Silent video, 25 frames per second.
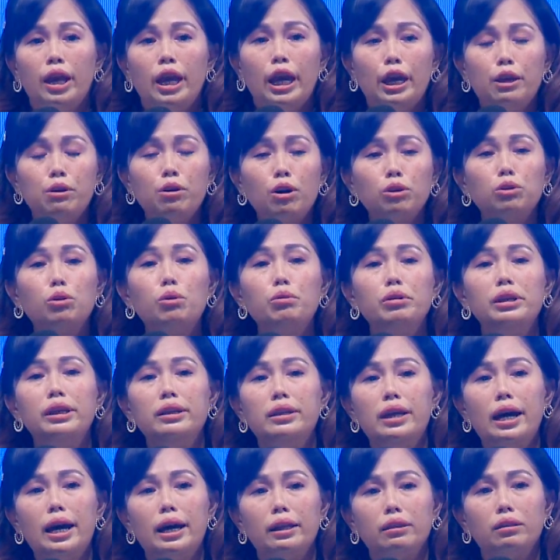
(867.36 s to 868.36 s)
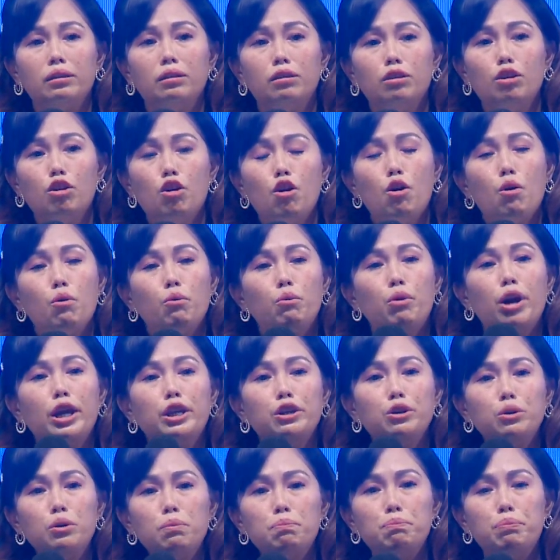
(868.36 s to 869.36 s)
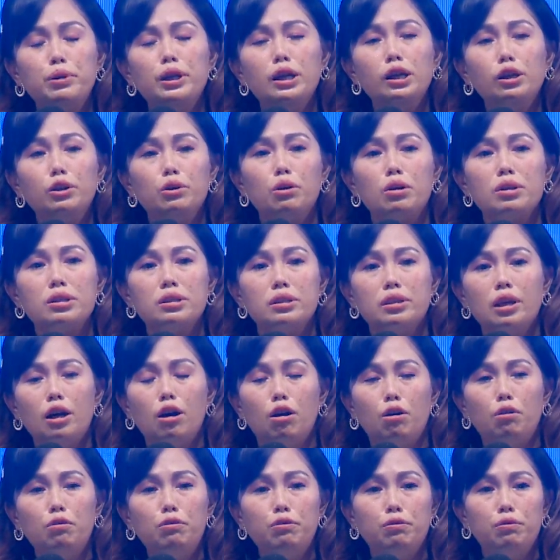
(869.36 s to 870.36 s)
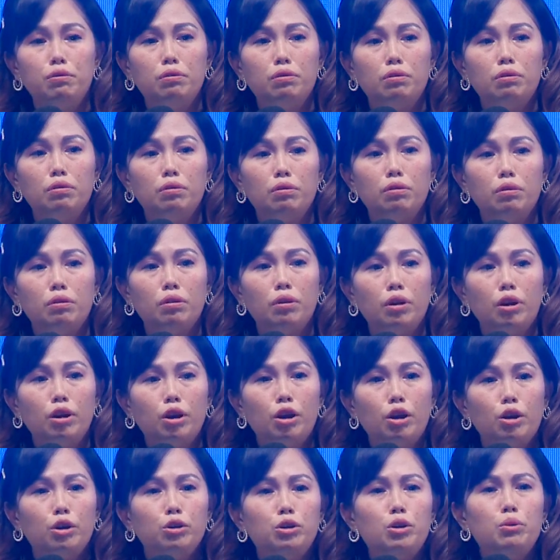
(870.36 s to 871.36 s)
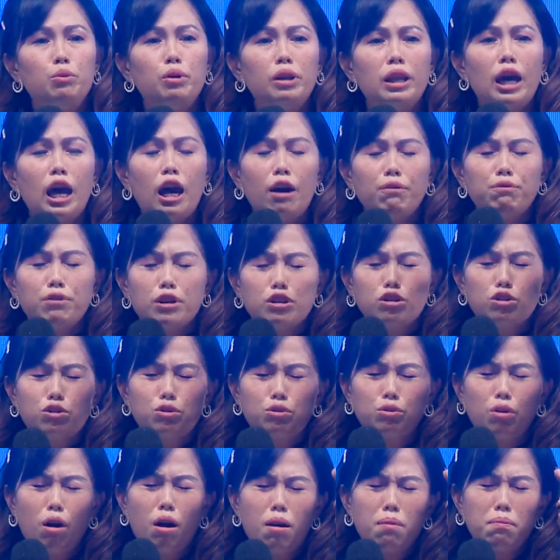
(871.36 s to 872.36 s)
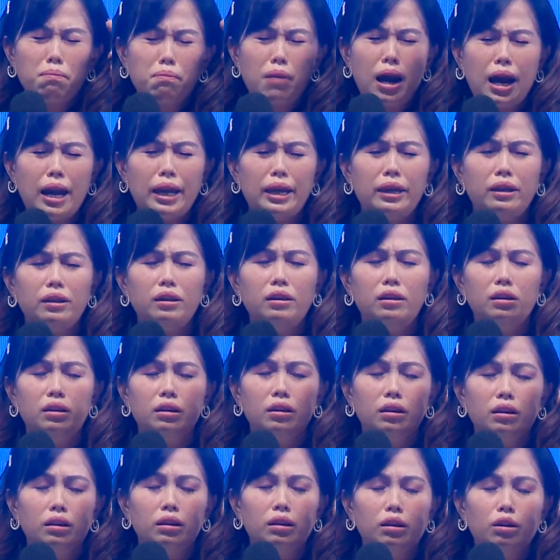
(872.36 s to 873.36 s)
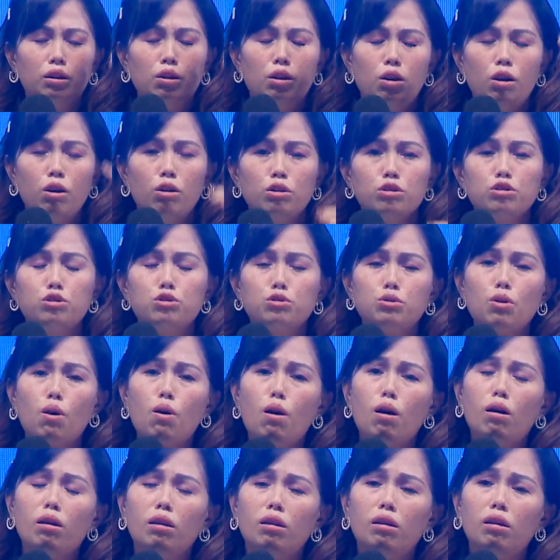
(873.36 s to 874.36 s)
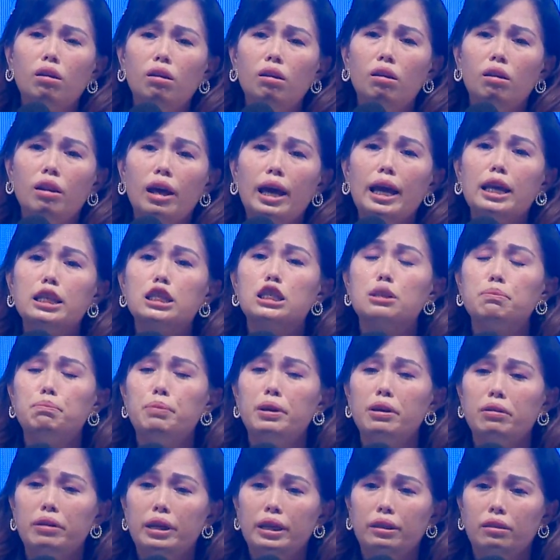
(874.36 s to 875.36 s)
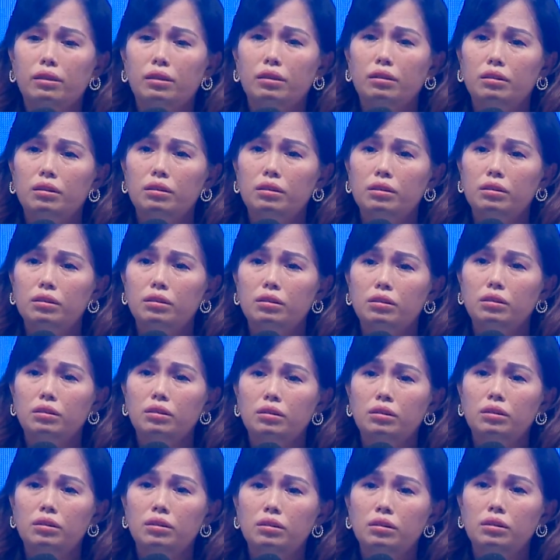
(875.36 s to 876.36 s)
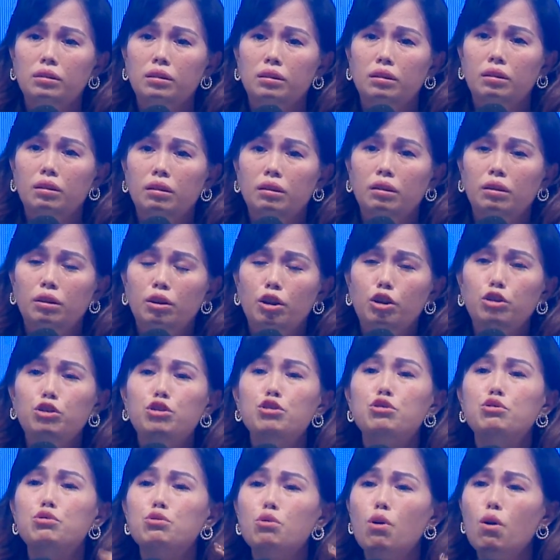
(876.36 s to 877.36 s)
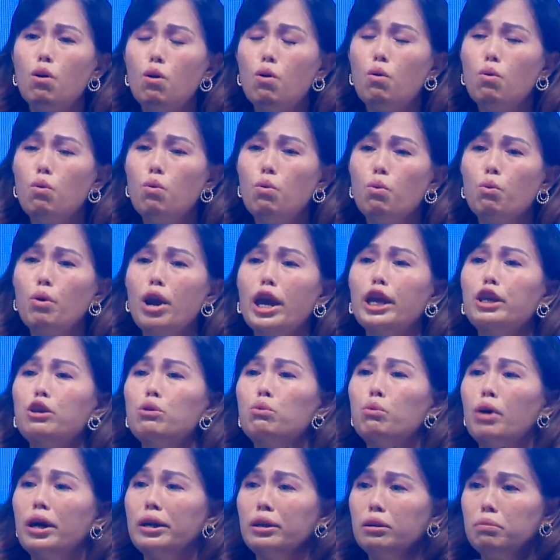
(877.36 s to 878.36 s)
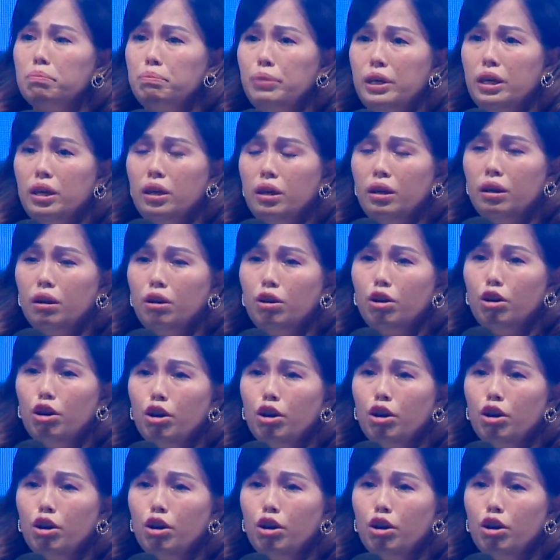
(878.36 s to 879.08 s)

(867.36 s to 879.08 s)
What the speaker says: And not only that, when you build yourself, you will have a strong mind, soul, and spirit. You know where you want to be.